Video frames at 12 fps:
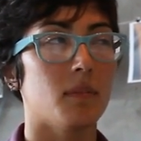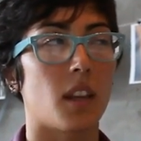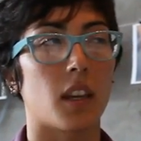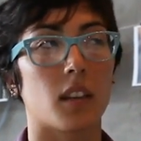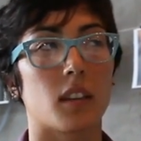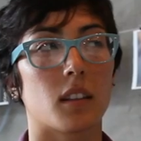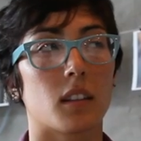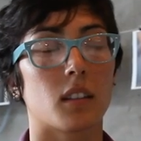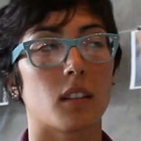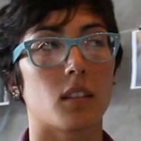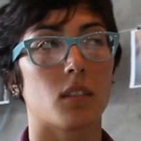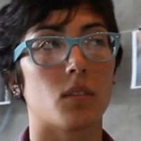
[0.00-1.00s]
like
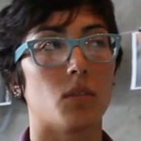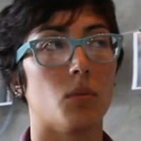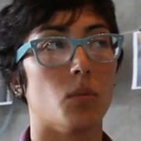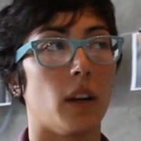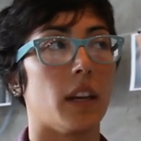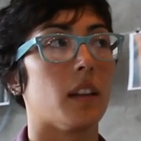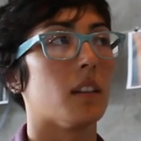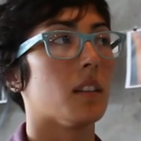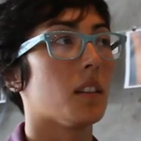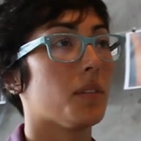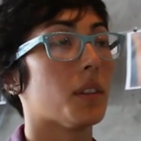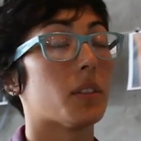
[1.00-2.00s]
when
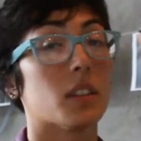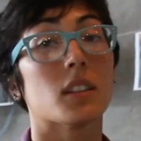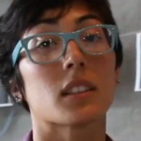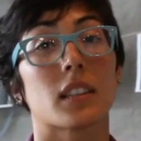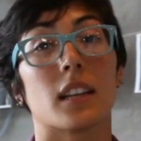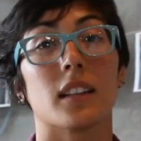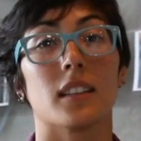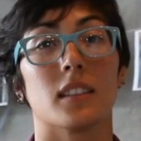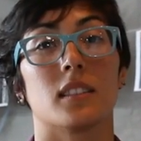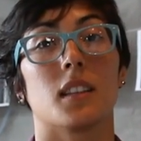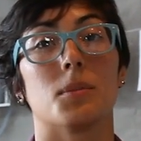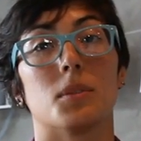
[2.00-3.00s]
the viewer looks at it
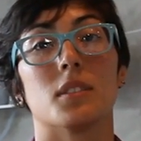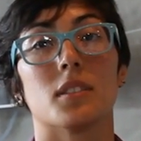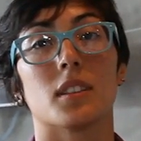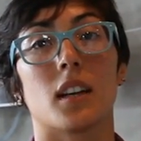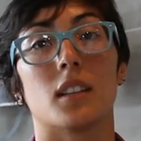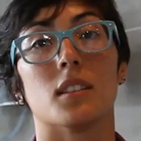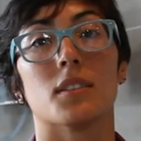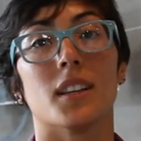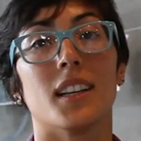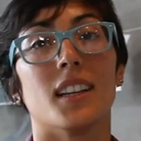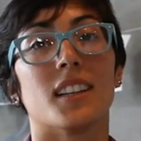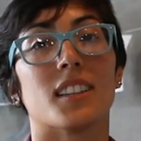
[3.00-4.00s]
is able to kind of
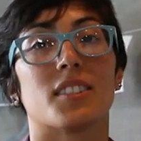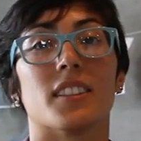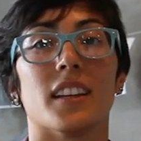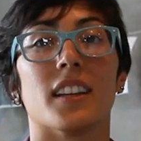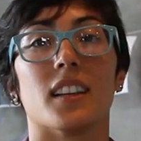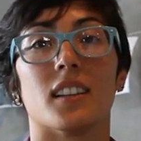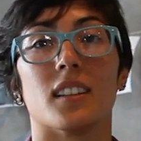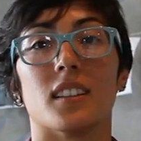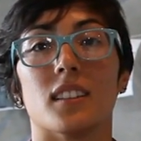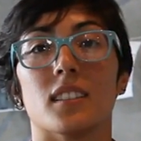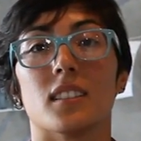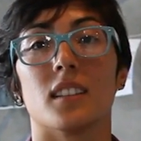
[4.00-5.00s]
create
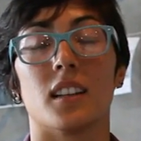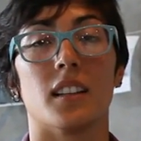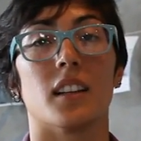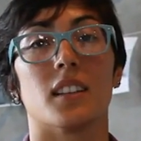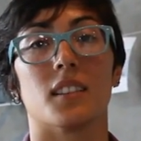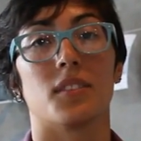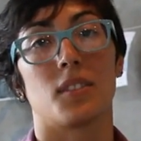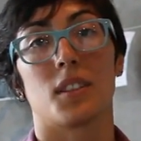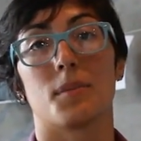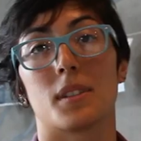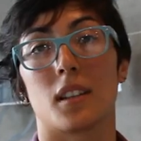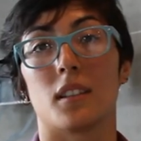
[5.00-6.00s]
a narrative for
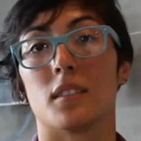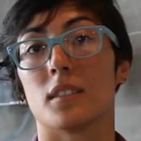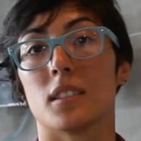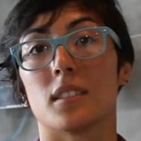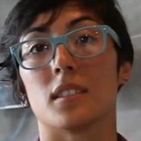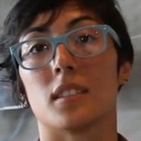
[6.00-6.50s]
themselves.